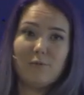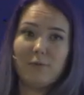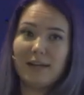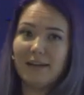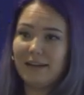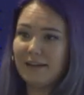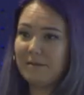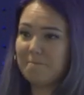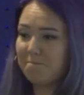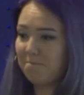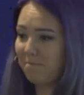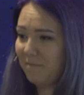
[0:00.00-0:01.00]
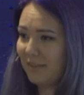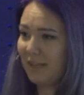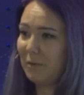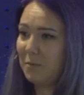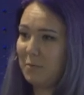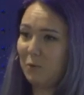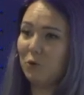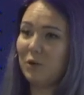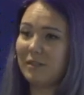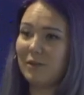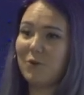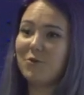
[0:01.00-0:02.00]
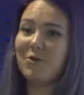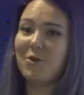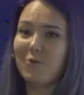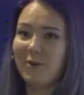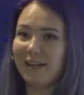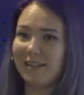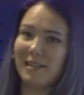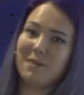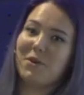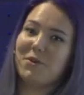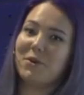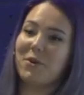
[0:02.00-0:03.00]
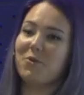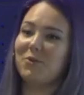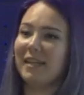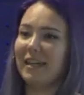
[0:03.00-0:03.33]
when like people who does not know anything about code,